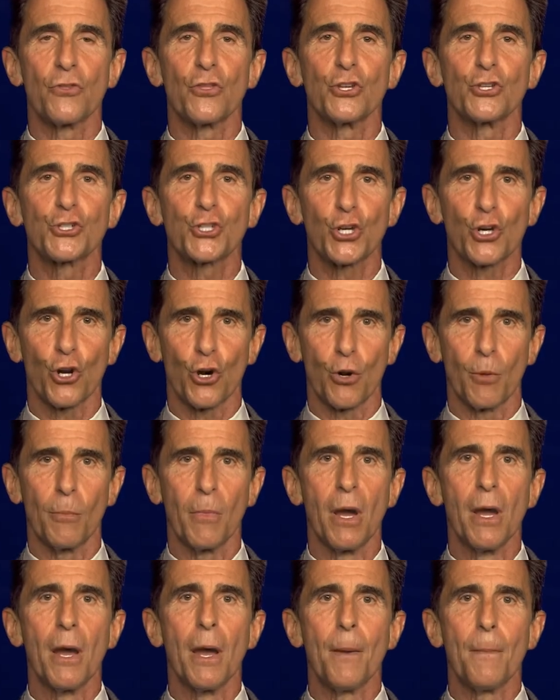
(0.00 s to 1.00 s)
the
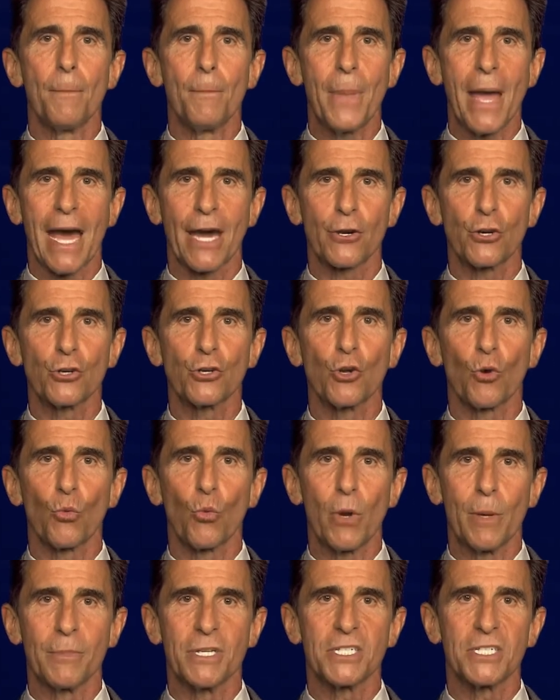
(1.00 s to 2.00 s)
term battered
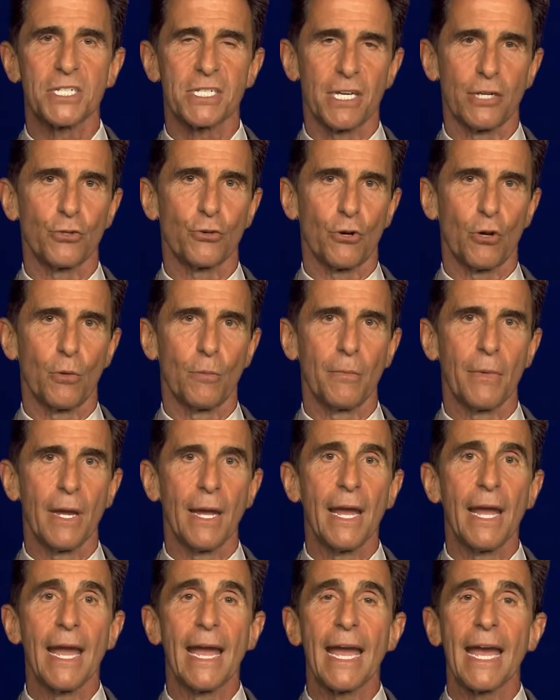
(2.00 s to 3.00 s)
women's syndrome,
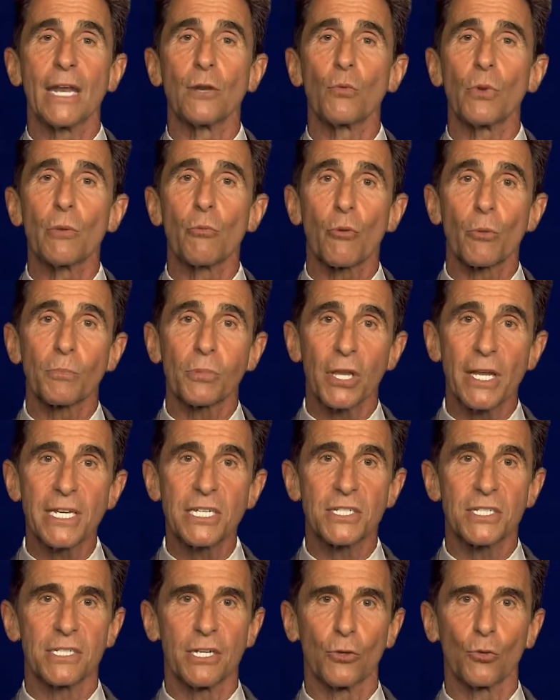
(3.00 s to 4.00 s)
and we
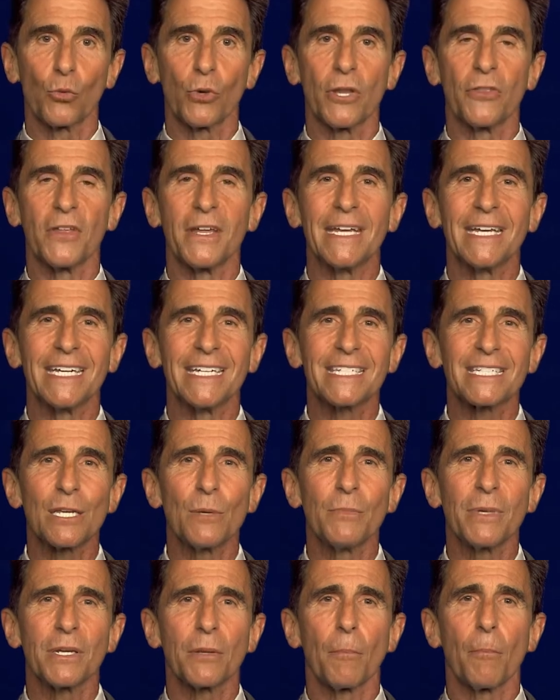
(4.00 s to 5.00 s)
replaced it with
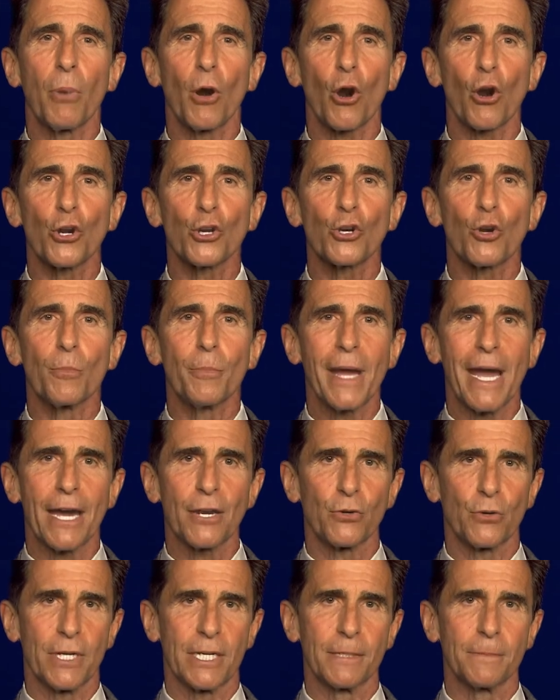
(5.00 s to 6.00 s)
intimate partner
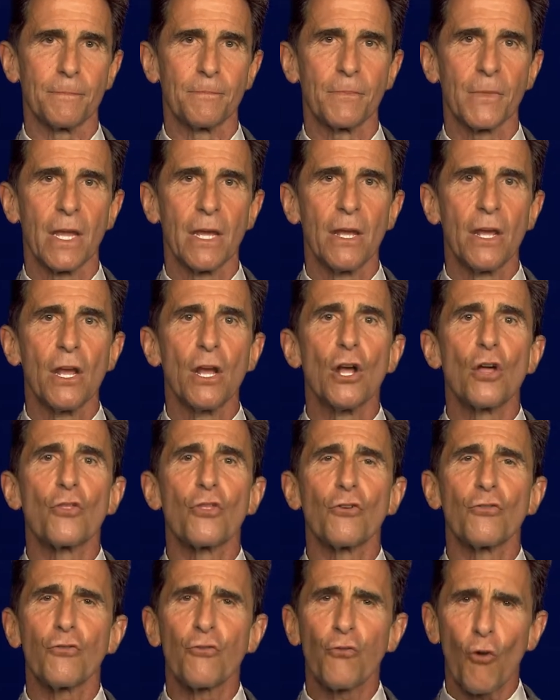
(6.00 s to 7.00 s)
battering.
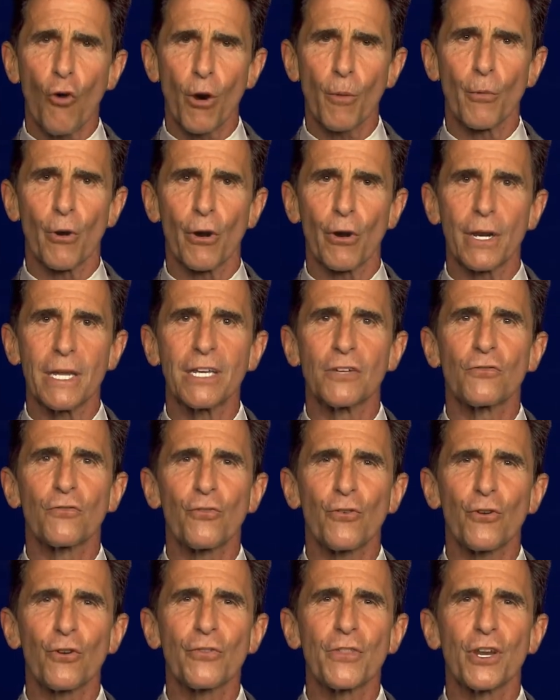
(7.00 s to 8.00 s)
The former
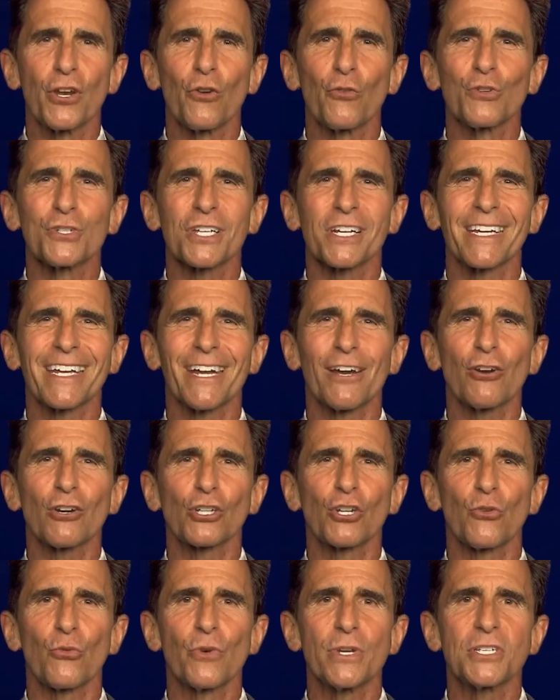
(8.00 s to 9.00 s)
inferred that it was a
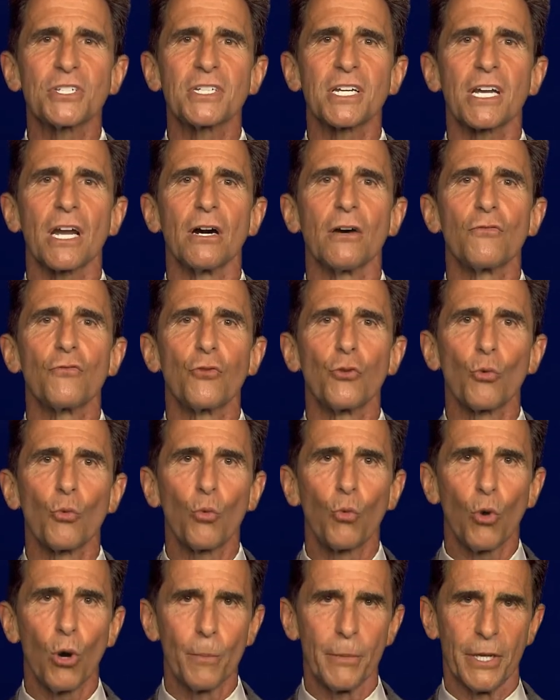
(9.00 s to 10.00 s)
characteristic of the
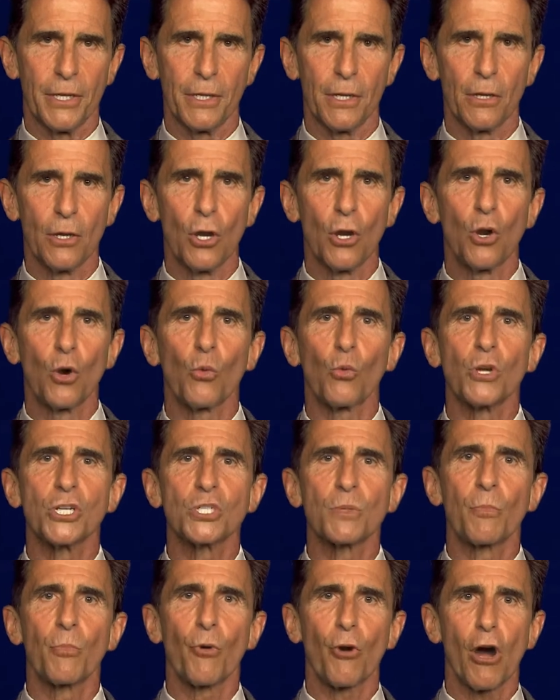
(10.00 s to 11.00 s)
woman
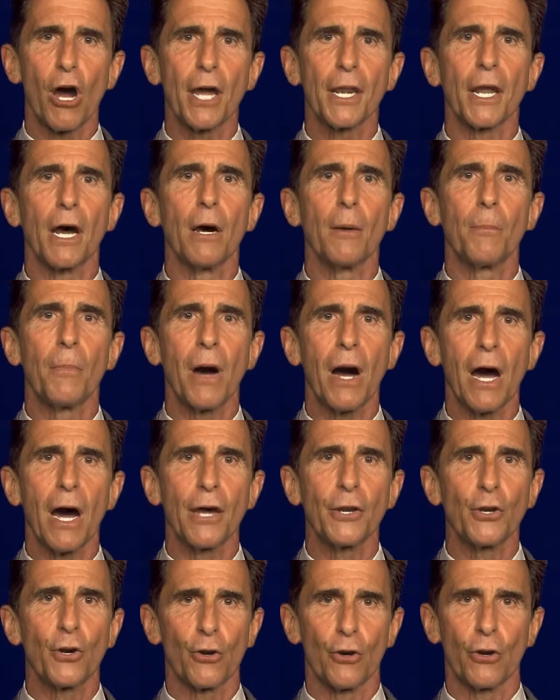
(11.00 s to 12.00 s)
which brought
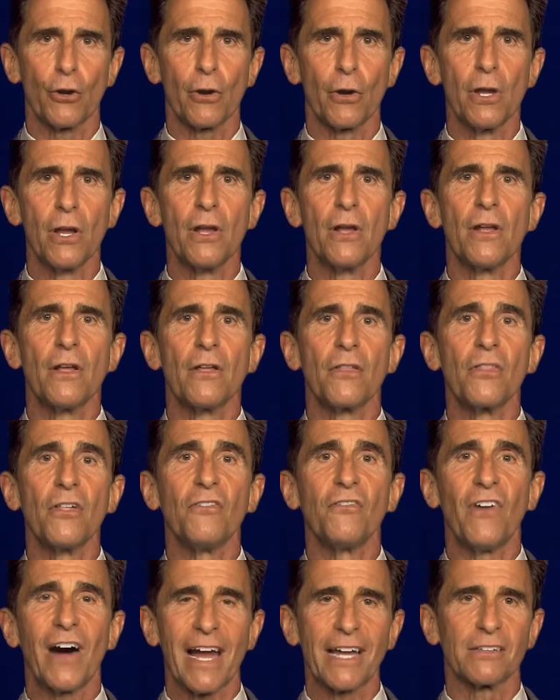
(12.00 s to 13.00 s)
upon her the
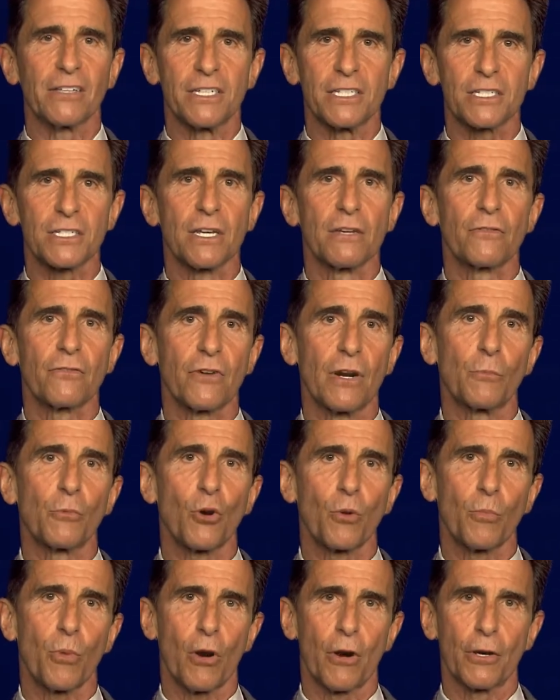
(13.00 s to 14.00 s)
violence from
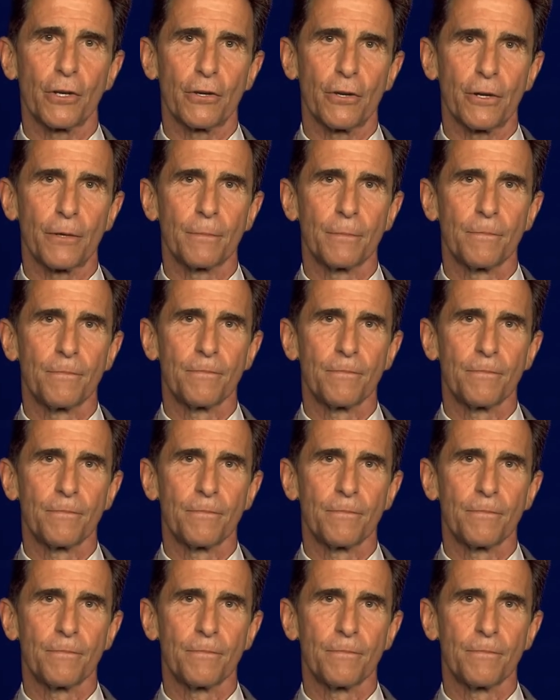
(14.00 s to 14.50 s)
her partner.